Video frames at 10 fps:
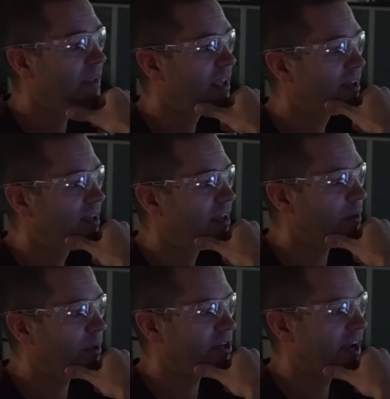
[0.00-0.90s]
Mm-hmm.
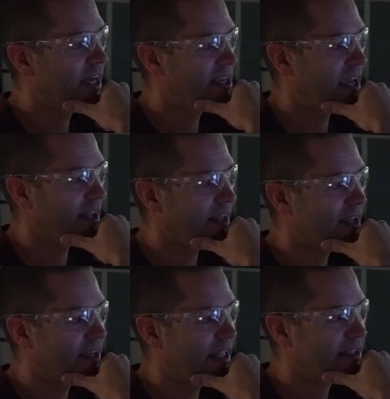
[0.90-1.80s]
And when you're
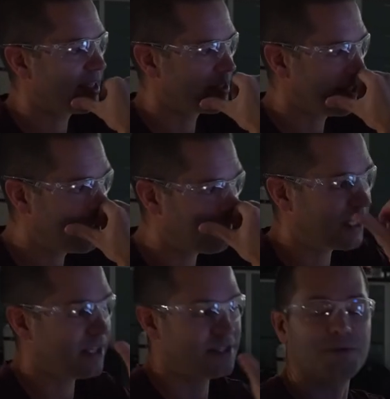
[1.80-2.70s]
exhaling, it gets lighter
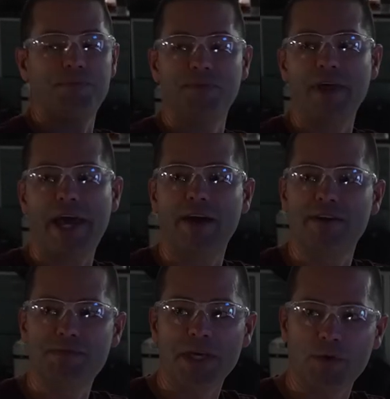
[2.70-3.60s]
because the air
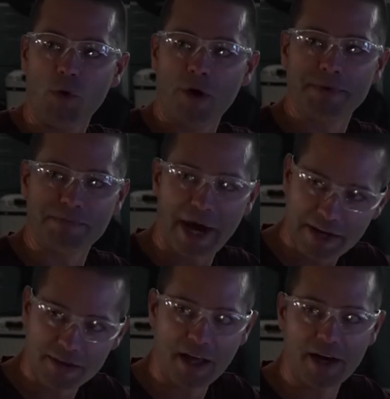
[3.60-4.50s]
is being warmed by
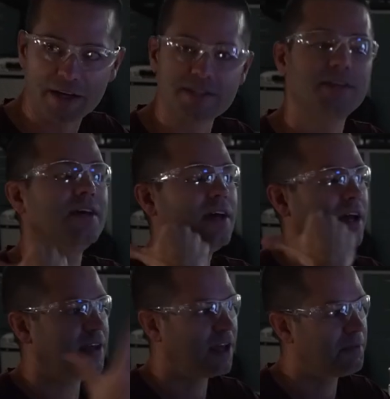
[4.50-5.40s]
your lungs
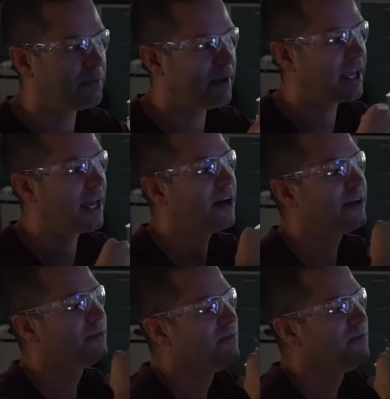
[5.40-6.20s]
and then coming back out.